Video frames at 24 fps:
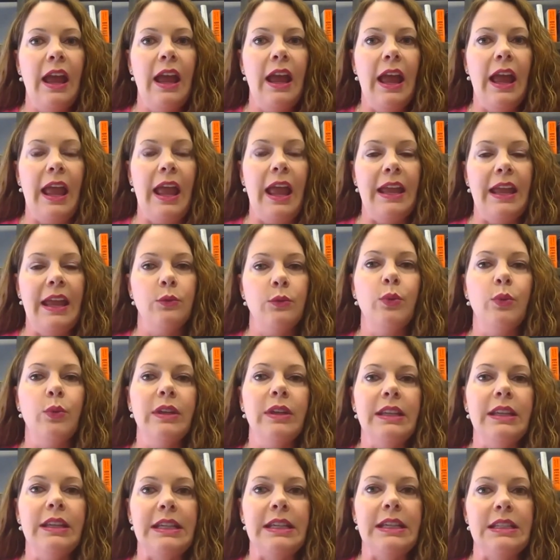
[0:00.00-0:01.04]
and
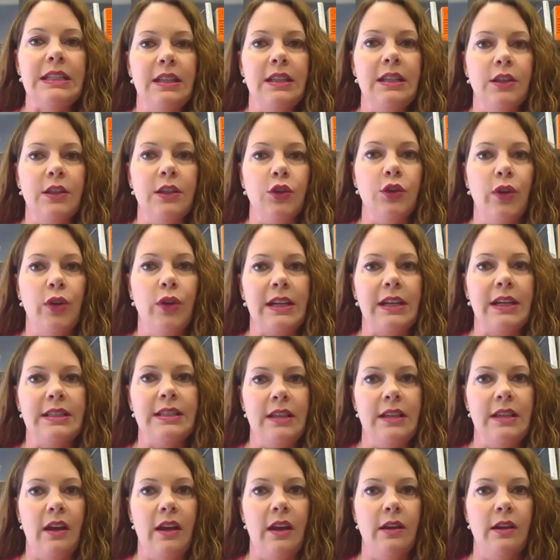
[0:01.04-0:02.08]
really get to the crux
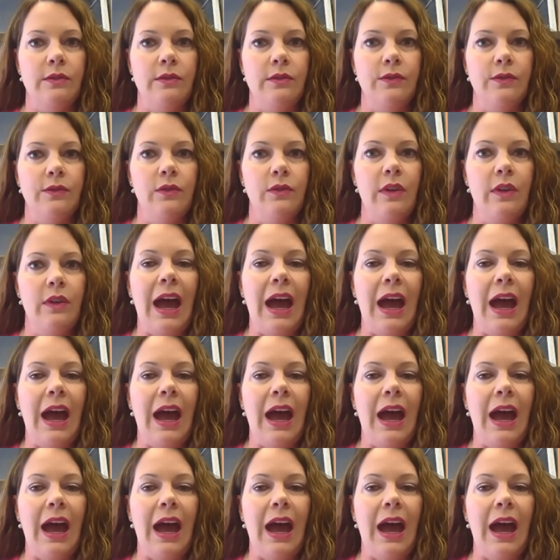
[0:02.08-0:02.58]
of